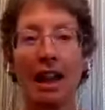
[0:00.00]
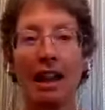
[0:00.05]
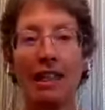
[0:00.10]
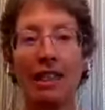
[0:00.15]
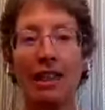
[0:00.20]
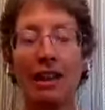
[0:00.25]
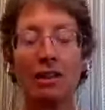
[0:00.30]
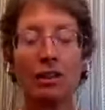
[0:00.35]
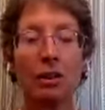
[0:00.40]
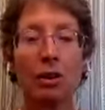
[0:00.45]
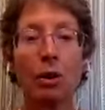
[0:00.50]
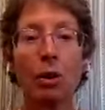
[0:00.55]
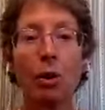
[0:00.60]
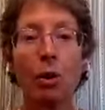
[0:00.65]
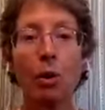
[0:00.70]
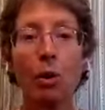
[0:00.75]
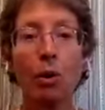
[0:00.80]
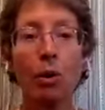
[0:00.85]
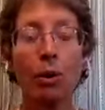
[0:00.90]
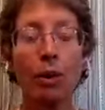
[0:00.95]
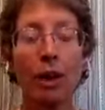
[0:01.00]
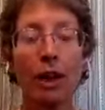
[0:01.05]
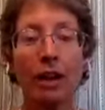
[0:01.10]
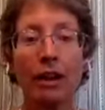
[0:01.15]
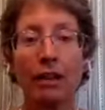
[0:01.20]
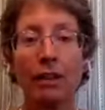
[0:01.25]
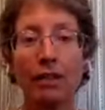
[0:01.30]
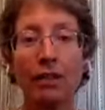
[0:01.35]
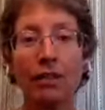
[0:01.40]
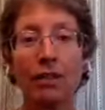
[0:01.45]
there's a whole
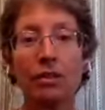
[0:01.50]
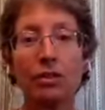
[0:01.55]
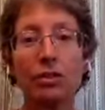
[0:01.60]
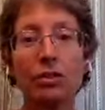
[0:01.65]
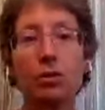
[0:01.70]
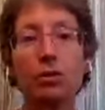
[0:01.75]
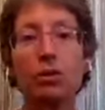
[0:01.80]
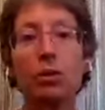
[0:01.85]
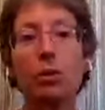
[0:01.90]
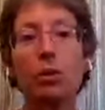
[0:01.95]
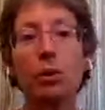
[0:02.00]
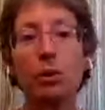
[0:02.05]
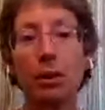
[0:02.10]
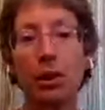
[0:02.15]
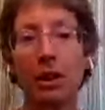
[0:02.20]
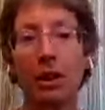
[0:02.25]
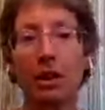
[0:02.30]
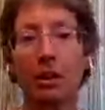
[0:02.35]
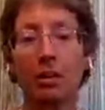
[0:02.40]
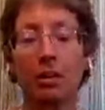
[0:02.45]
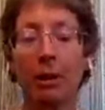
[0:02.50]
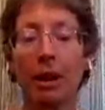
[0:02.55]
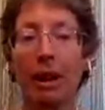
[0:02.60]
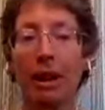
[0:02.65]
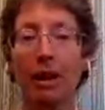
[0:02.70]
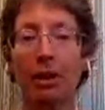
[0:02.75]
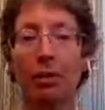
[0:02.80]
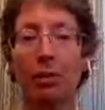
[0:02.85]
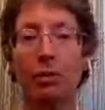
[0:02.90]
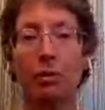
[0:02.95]
kind of story
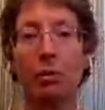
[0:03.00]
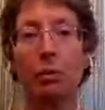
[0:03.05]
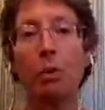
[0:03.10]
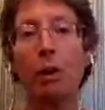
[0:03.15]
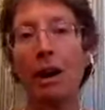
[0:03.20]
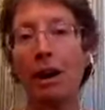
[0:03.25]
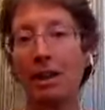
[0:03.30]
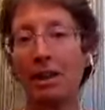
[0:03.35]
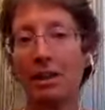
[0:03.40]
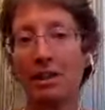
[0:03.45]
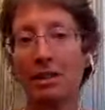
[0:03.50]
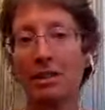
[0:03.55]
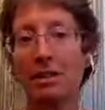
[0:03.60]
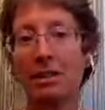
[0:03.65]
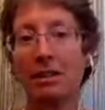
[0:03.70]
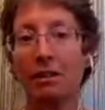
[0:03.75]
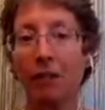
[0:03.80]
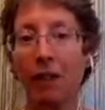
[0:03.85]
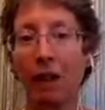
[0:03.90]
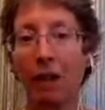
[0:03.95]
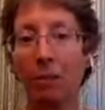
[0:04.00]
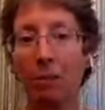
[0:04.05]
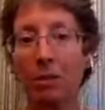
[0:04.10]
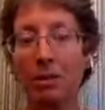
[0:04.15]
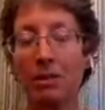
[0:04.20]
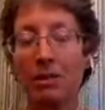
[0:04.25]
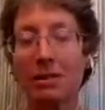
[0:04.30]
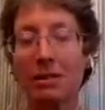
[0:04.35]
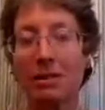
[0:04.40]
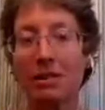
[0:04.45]
around why this stuff
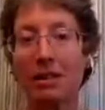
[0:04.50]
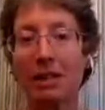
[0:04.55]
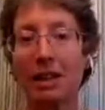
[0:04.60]
happens,